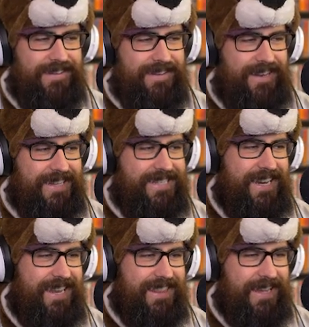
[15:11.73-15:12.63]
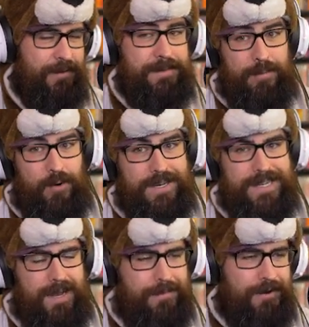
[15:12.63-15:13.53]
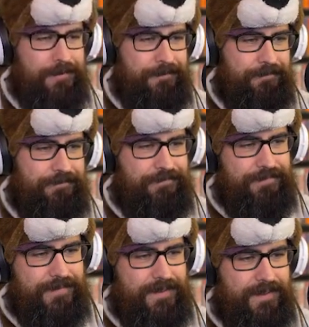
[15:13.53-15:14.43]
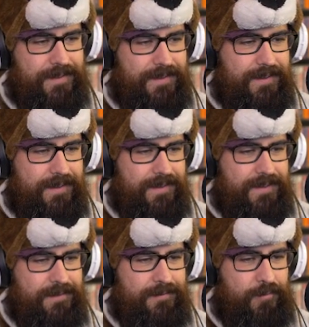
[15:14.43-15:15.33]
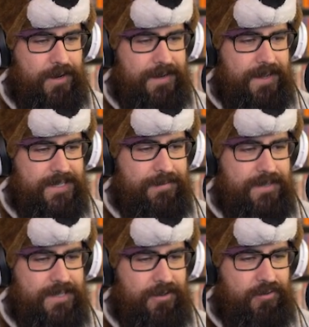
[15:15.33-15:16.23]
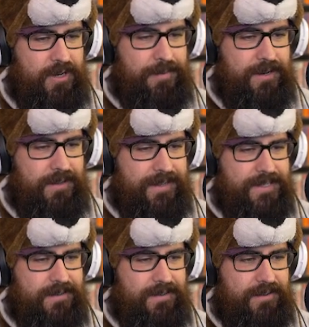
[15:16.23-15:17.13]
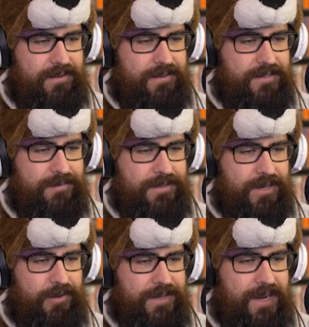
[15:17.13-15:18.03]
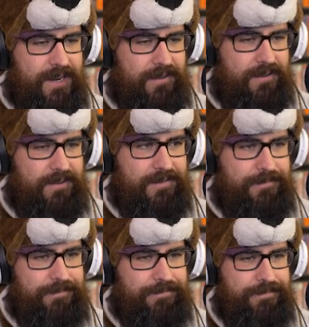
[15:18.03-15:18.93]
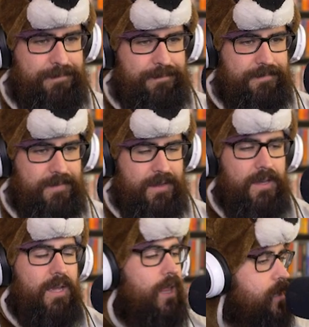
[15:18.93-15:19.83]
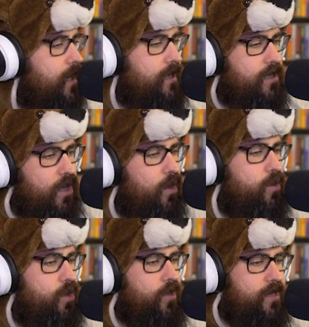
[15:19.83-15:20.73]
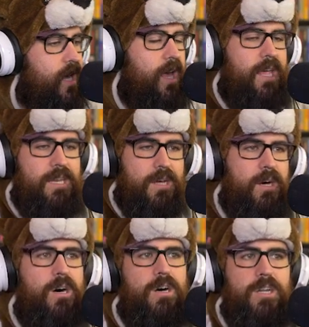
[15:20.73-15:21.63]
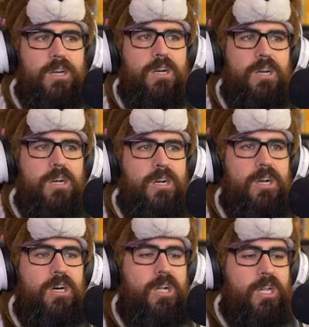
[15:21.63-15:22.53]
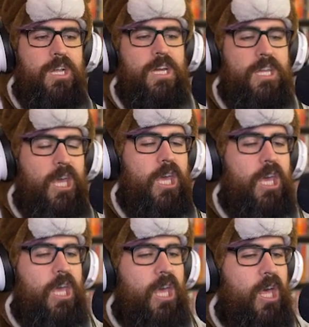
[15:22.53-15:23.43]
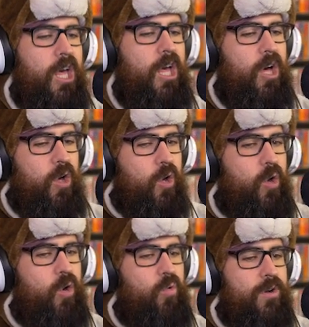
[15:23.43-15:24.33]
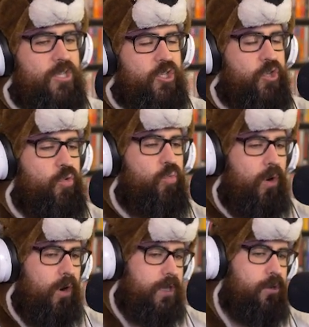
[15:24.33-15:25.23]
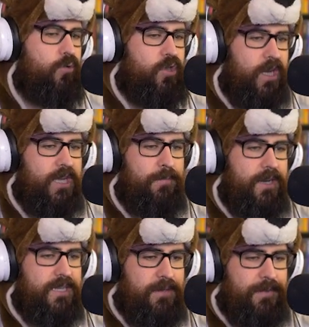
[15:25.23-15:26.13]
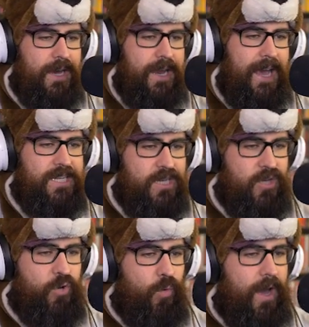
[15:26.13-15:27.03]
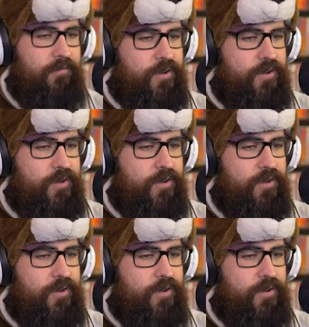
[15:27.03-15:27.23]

Not saying anything. Must be morning time, though. The morning announcement is a little creepy. I don't like this at all. I suppose I'll go to the dining hall. Let's go to the dining hall, girl. Yeah. Oh, what you want, you jelly, because I'm not asking you out